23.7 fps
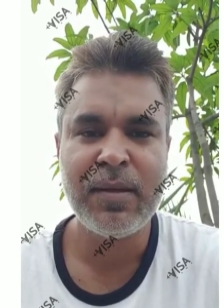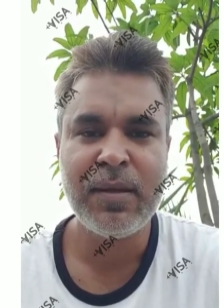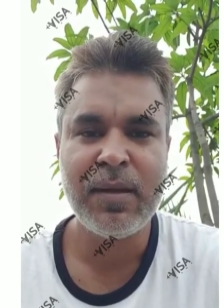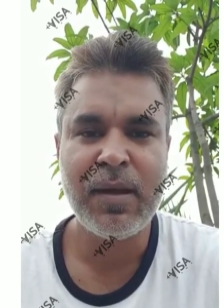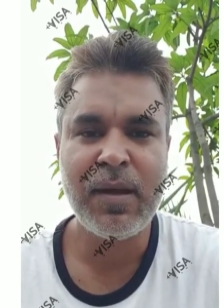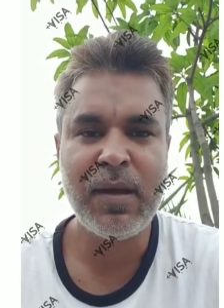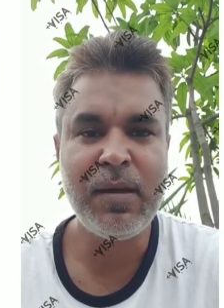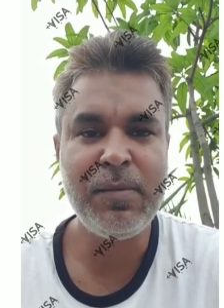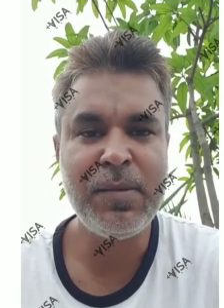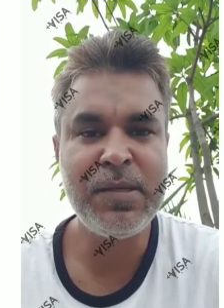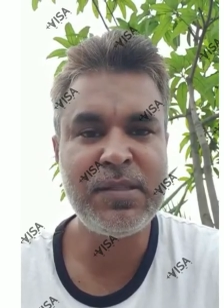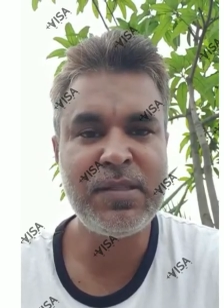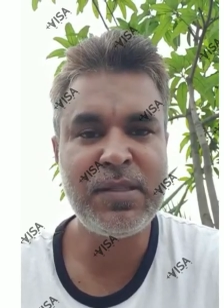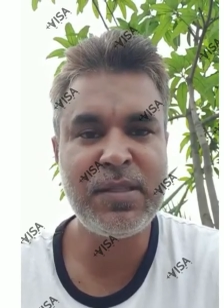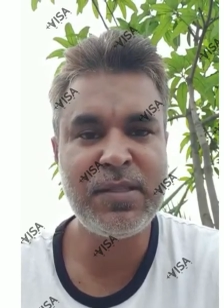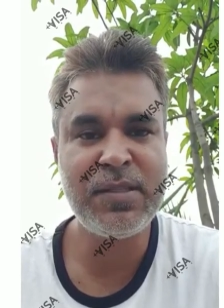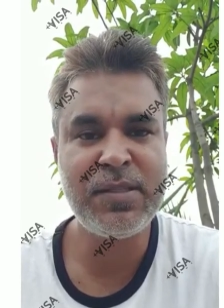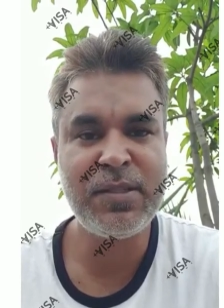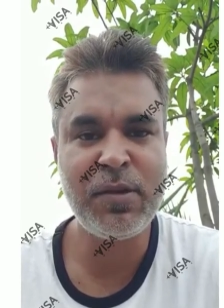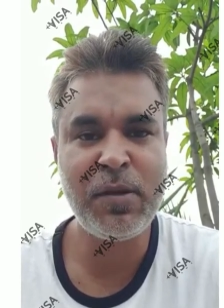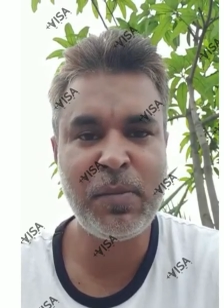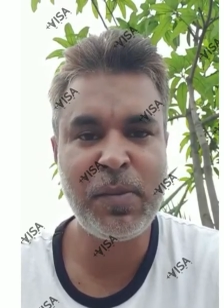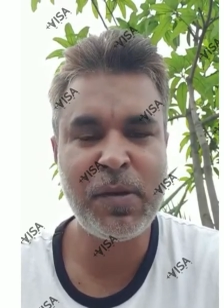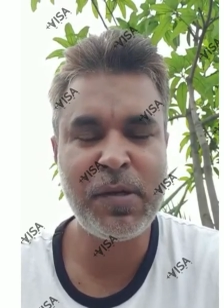I am a
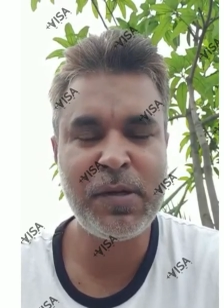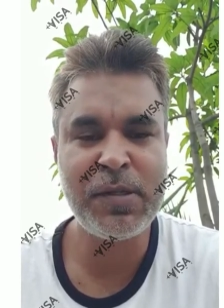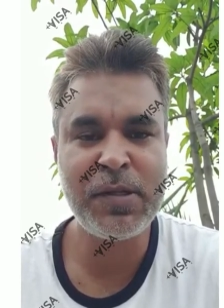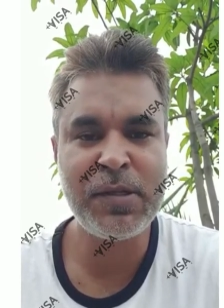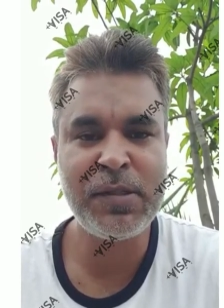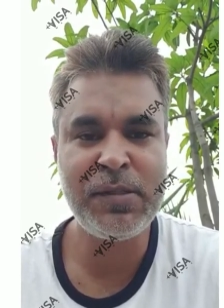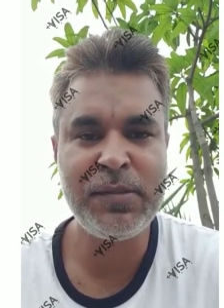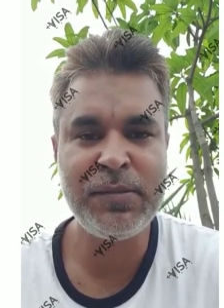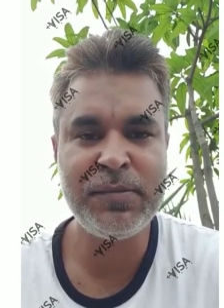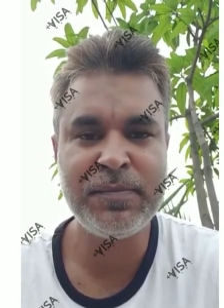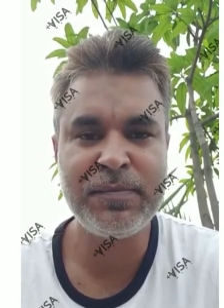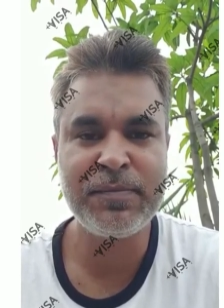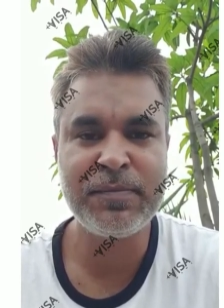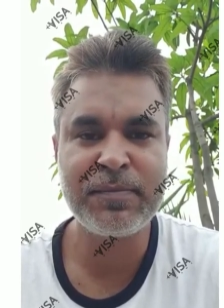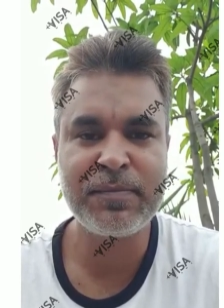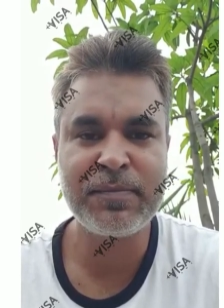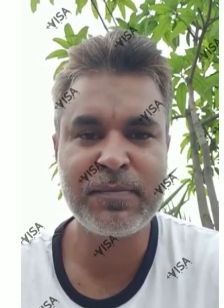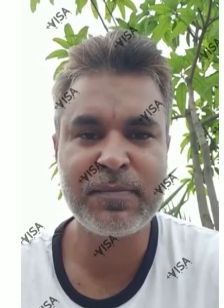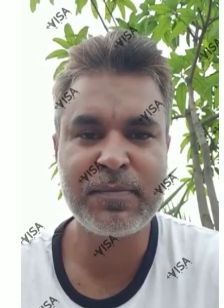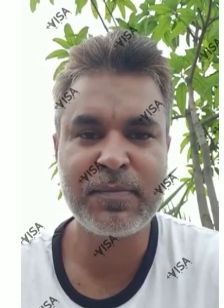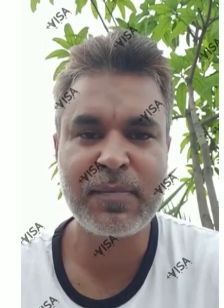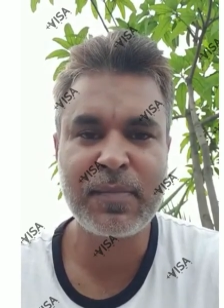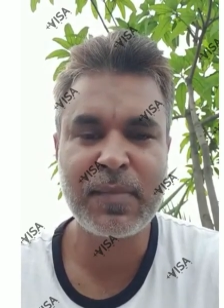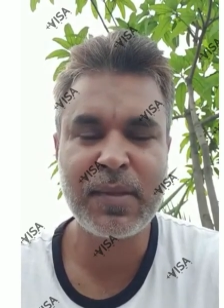CNC operator.
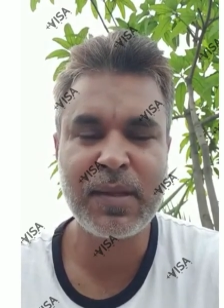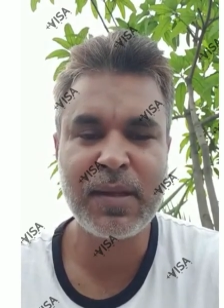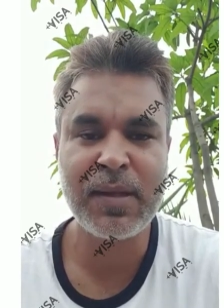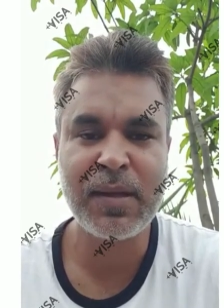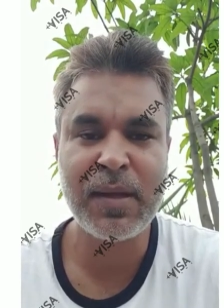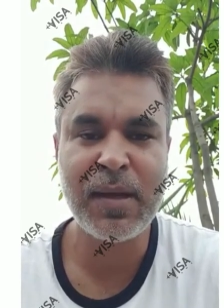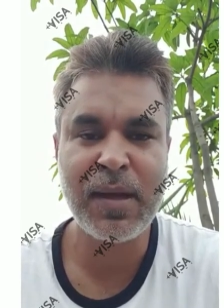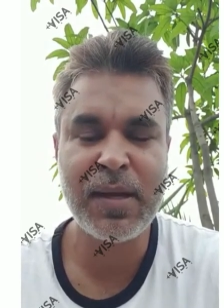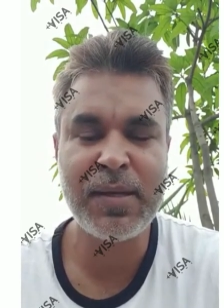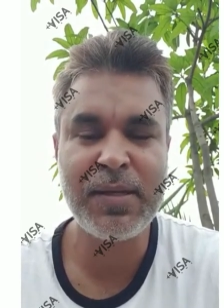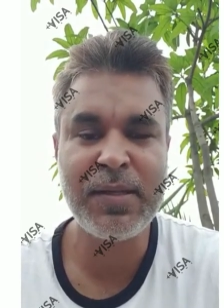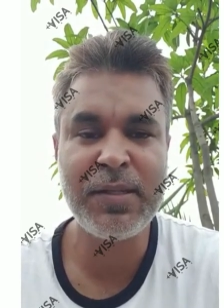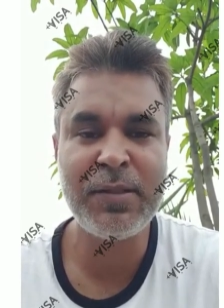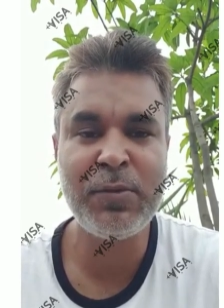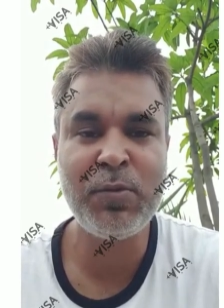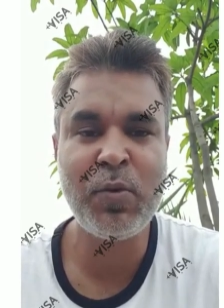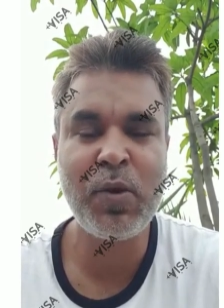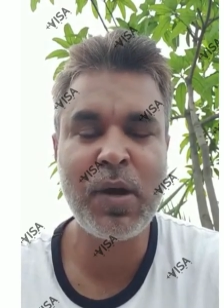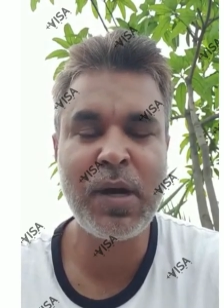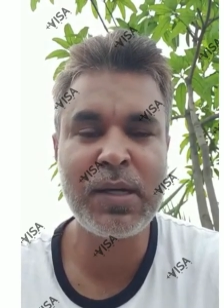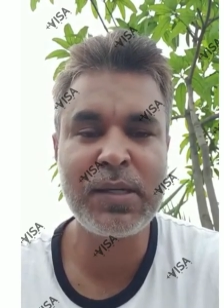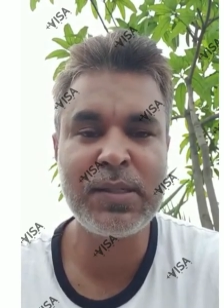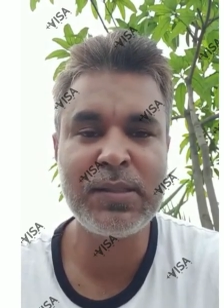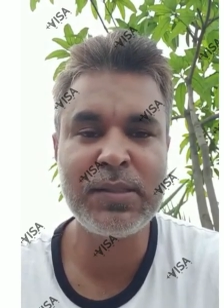I did
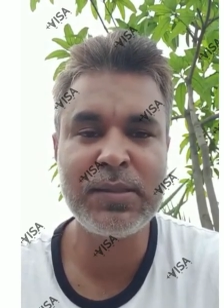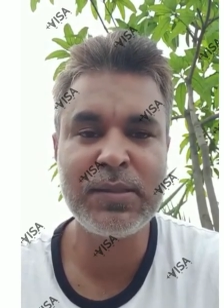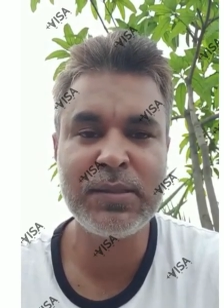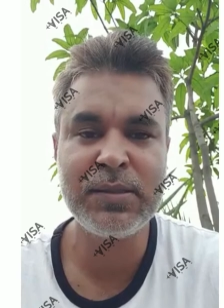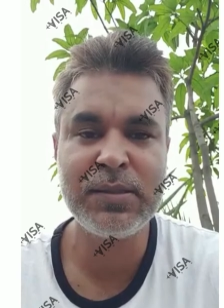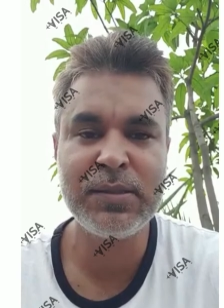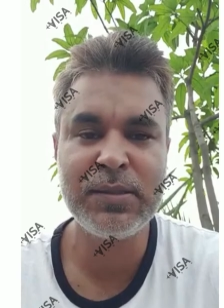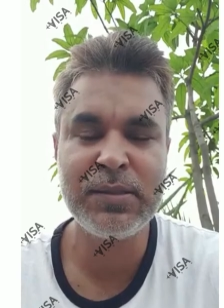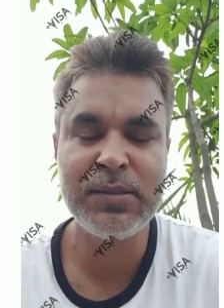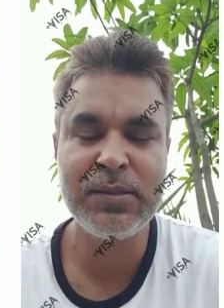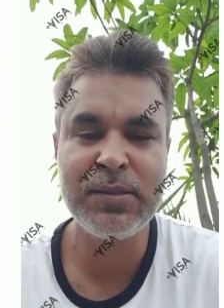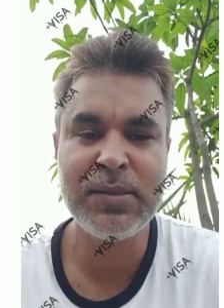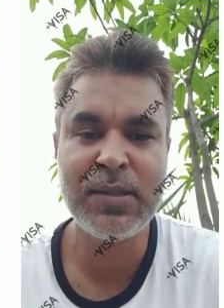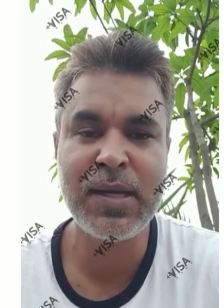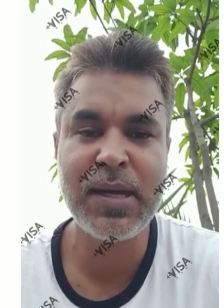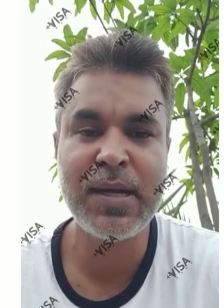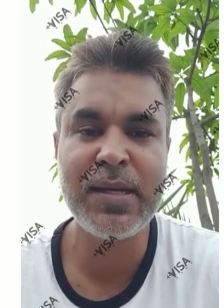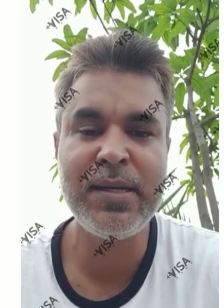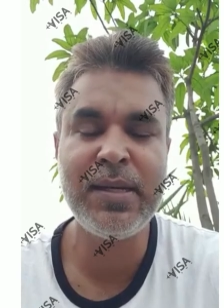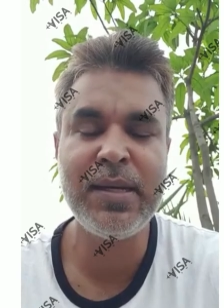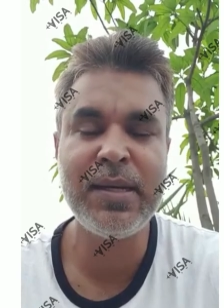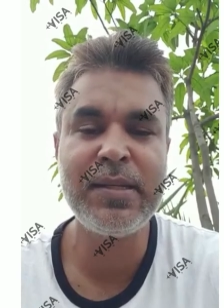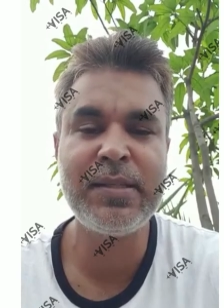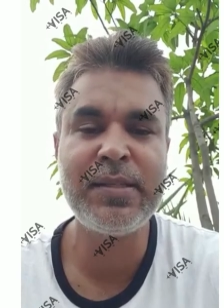work 9
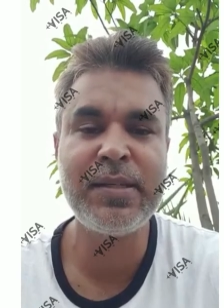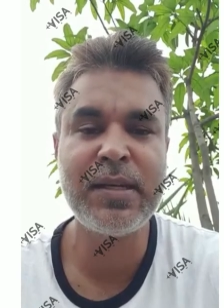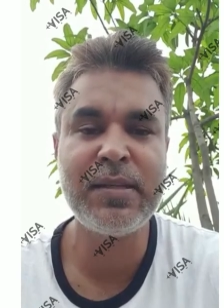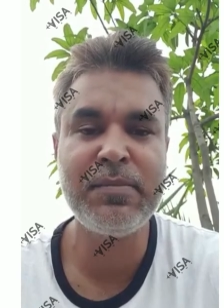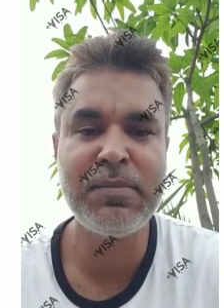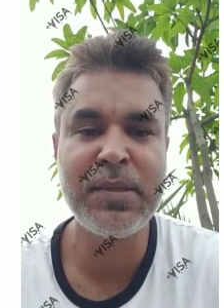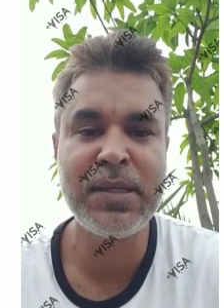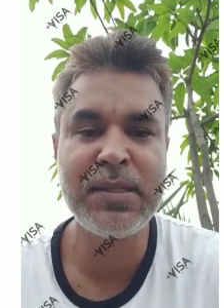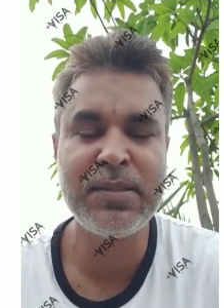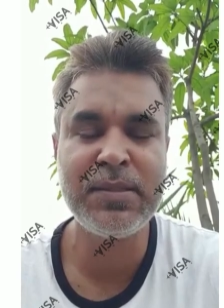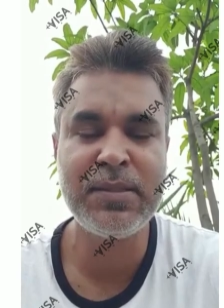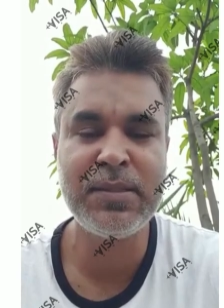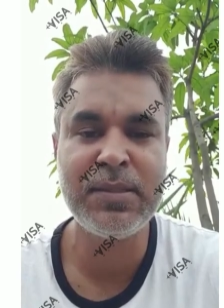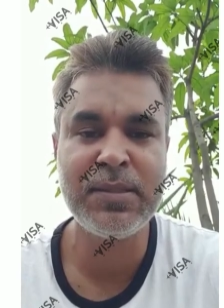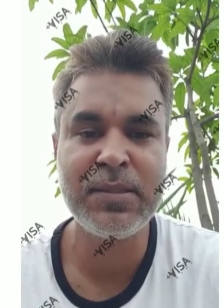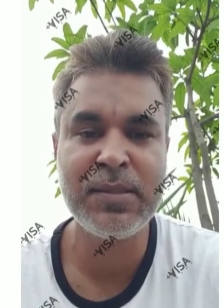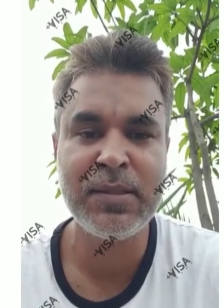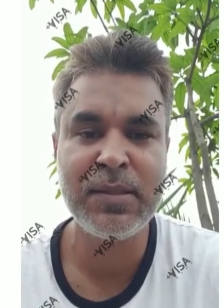years, 10 months